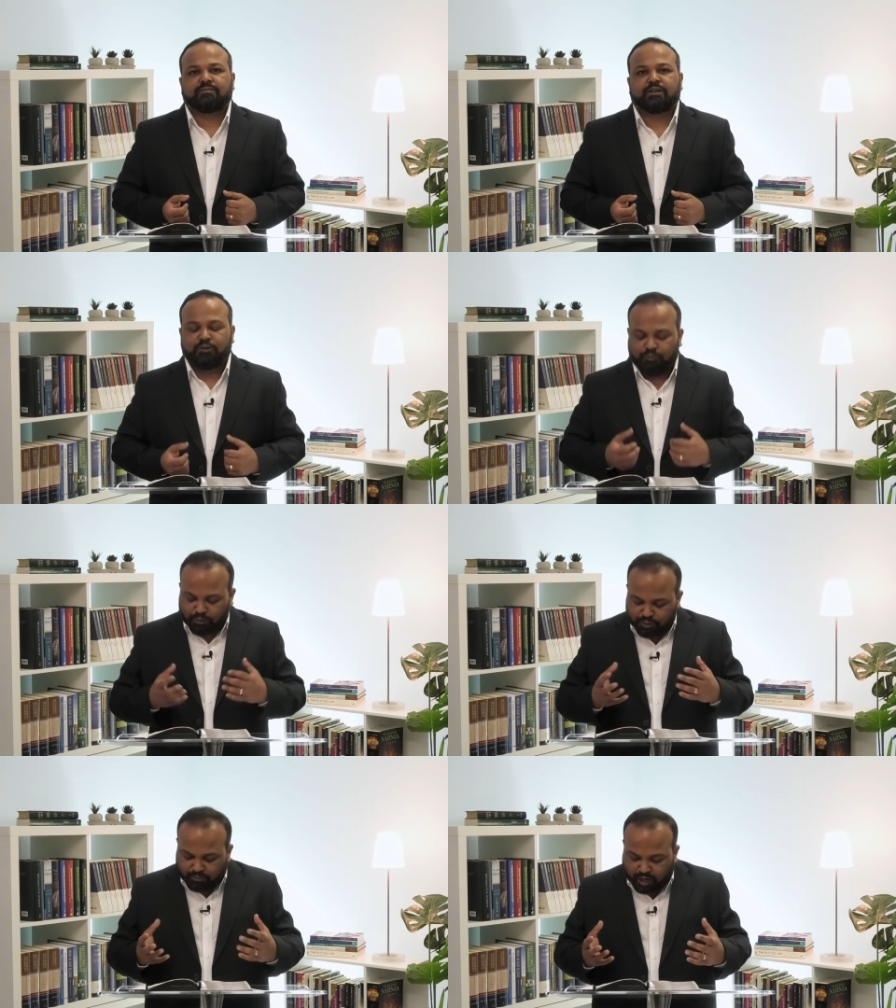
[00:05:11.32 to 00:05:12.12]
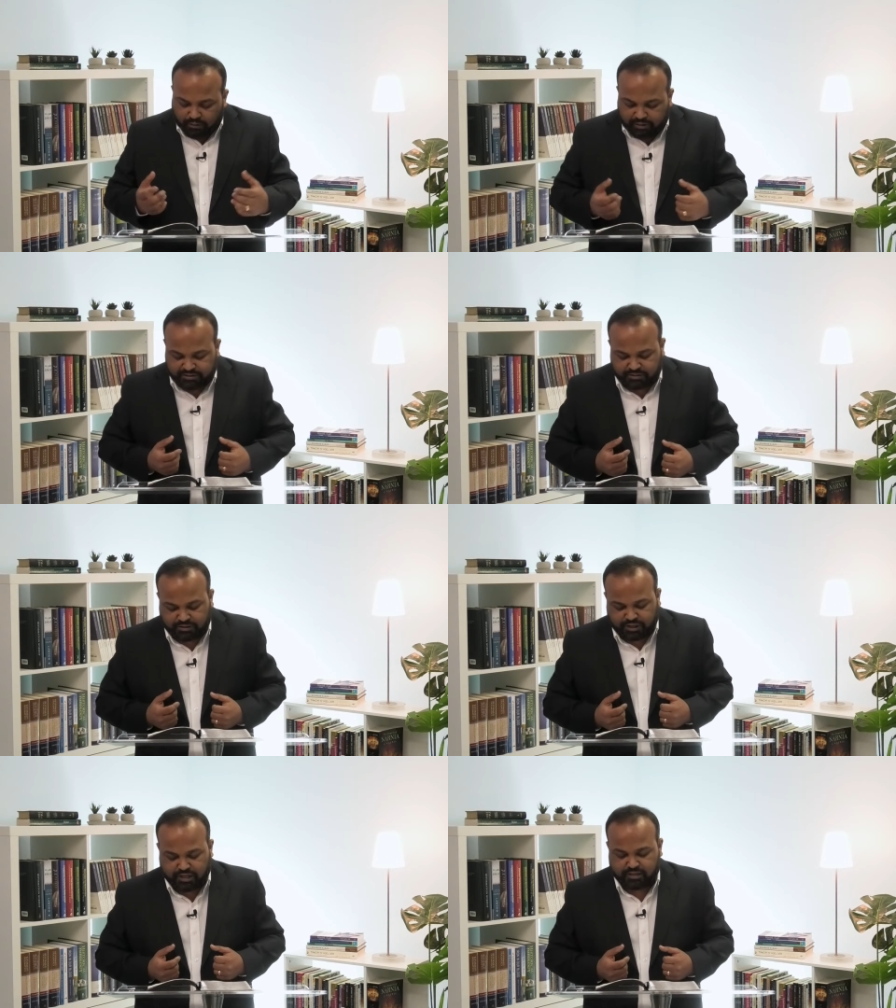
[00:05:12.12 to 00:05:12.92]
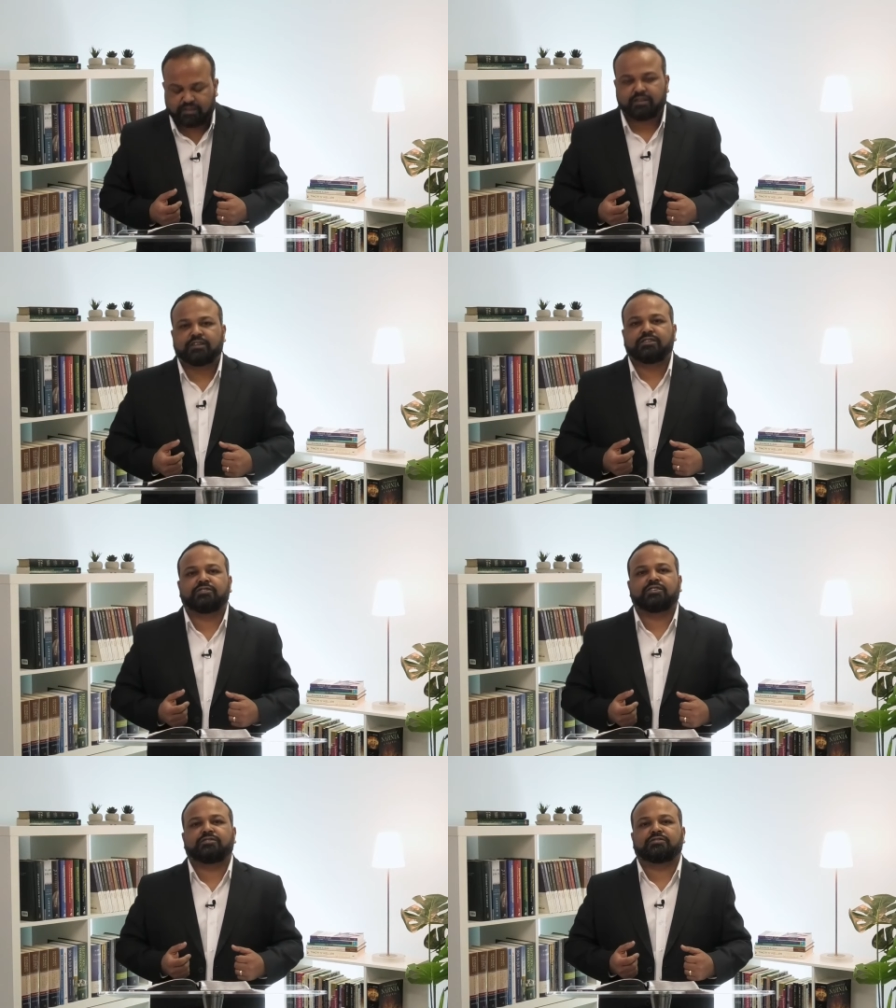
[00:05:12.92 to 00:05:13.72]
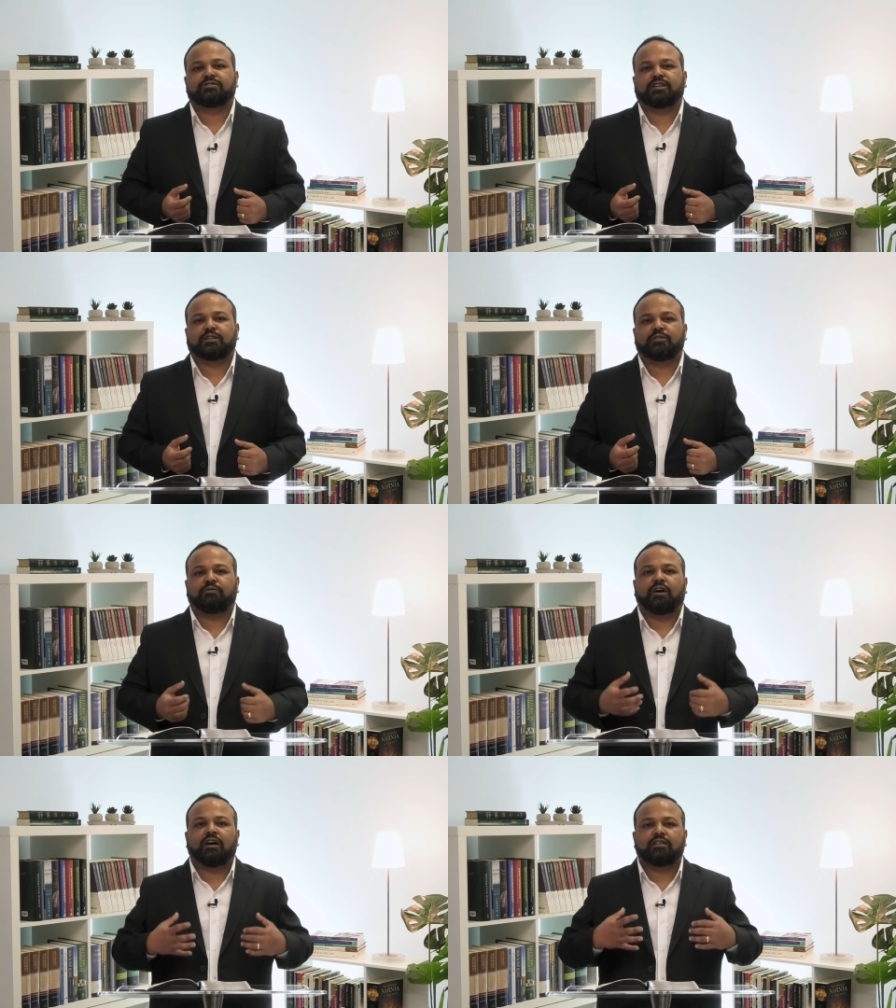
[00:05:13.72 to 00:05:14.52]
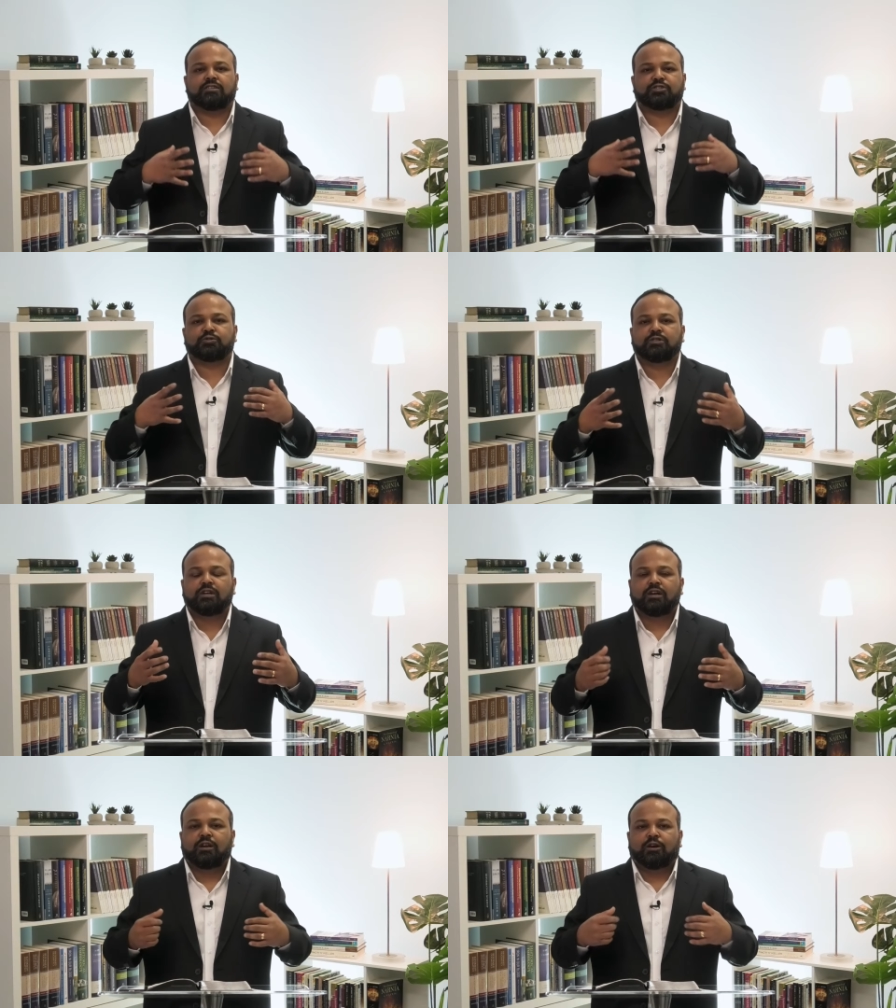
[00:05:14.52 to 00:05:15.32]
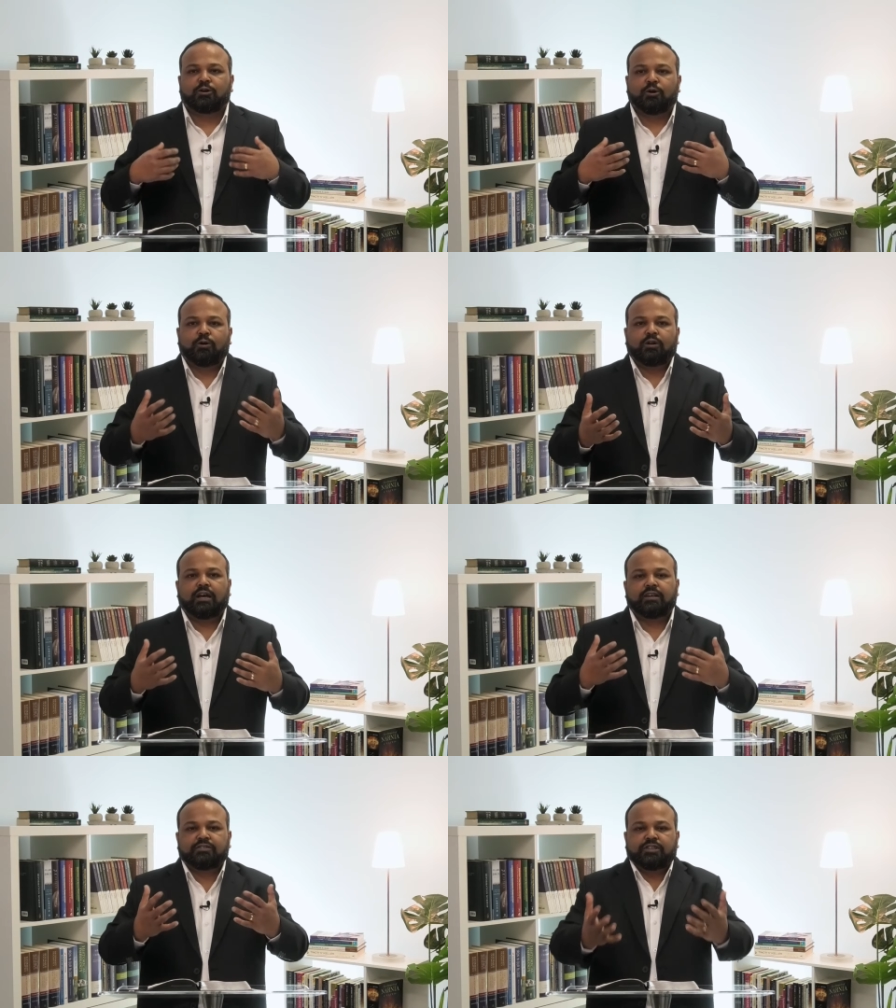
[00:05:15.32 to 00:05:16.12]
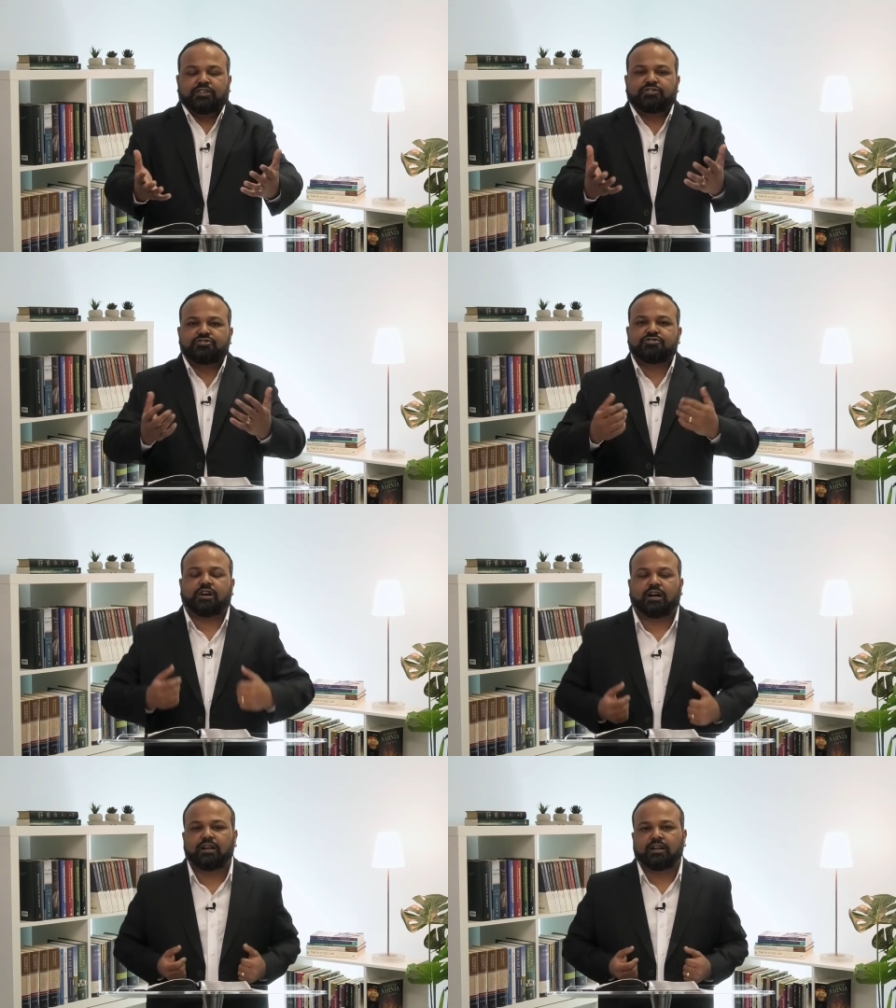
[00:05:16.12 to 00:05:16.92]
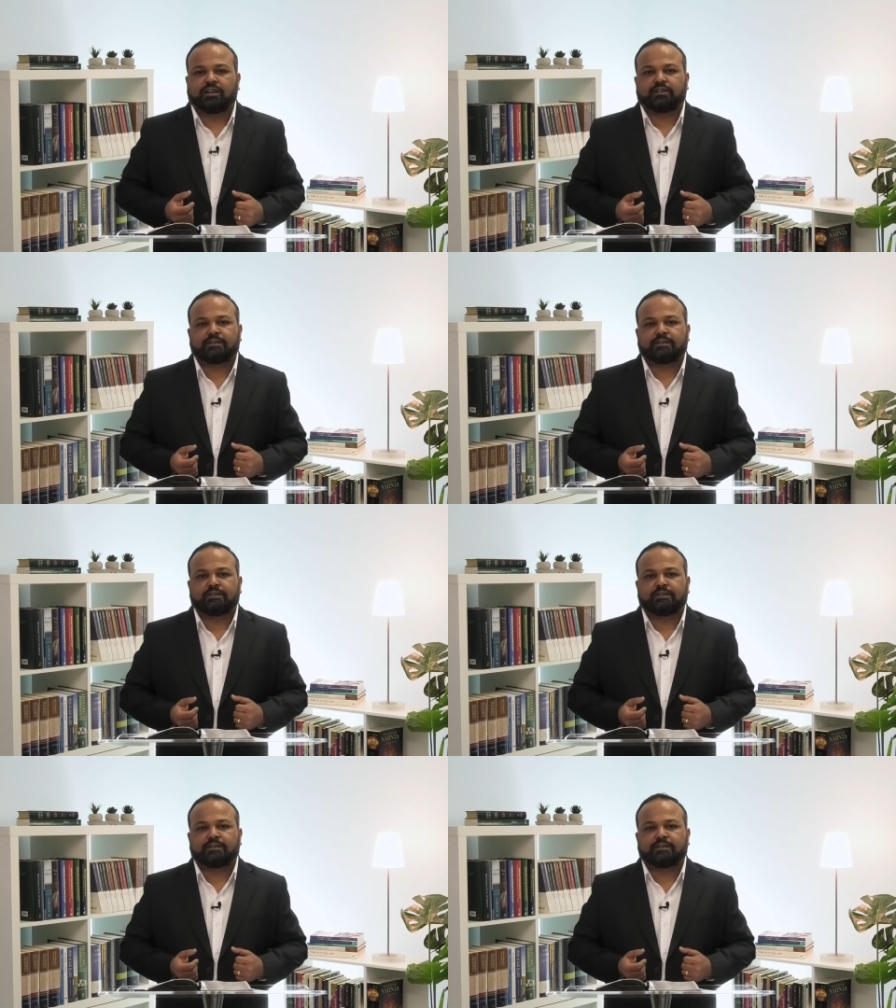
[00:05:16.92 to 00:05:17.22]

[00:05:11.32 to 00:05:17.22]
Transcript: And what a marvelous thing this is that the Father should call us His child